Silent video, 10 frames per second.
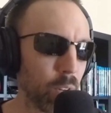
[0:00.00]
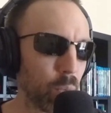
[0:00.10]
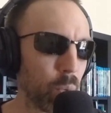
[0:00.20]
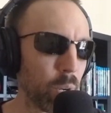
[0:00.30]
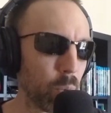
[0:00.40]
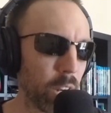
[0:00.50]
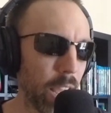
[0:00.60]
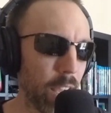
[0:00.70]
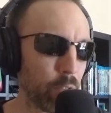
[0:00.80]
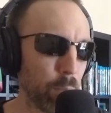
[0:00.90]
we would
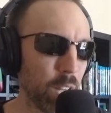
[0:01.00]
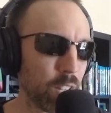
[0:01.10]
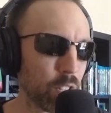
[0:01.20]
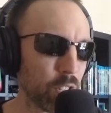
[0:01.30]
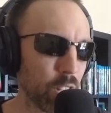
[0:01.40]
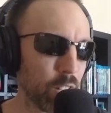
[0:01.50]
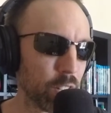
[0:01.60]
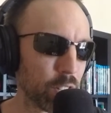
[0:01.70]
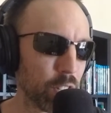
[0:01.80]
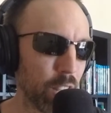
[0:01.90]
have peace in
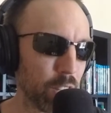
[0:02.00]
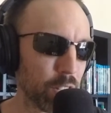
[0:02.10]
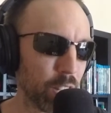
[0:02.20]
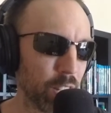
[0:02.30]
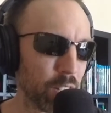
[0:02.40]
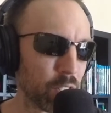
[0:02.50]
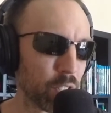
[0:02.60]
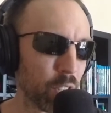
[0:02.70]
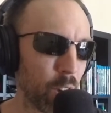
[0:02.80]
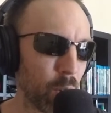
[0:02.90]
this nation
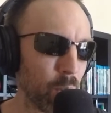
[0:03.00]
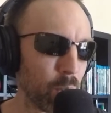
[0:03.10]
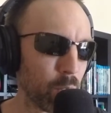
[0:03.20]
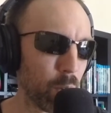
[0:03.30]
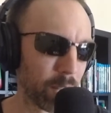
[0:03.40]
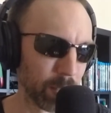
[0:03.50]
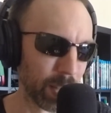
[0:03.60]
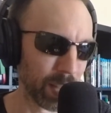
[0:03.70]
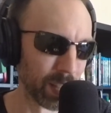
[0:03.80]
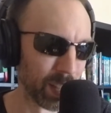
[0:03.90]
so
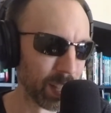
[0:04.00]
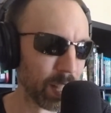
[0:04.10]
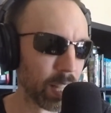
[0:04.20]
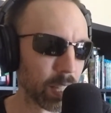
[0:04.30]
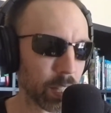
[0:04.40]
quickly. Yeah.